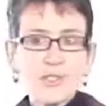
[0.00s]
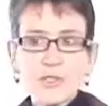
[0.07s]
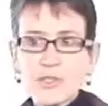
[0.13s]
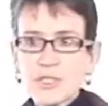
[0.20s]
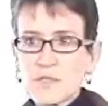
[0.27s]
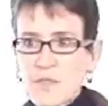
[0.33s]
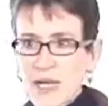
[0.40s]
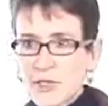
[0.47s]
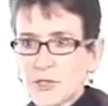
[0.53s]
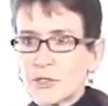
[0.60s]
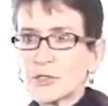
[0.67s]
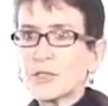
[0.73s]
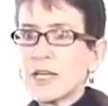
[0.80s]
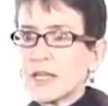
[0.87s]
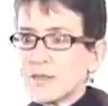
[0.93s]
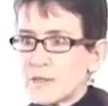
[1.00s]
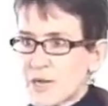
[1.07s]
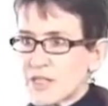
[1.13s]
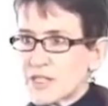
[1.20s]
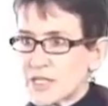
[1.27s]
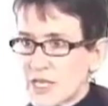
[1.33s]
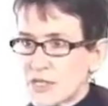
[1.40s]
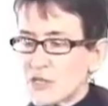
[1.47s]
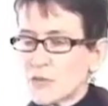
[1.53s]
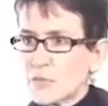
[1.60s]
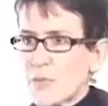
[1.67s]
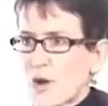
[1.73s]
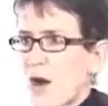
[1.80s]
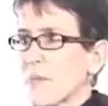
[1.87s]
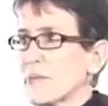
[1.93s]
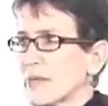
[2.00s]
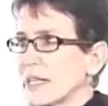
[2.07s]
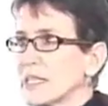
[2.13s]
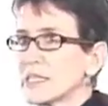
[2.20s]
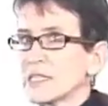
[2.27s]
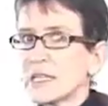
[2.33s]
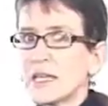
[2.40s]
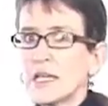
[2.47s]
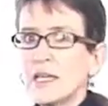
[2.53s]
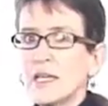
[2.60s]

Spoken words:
to the smelter and residential properties,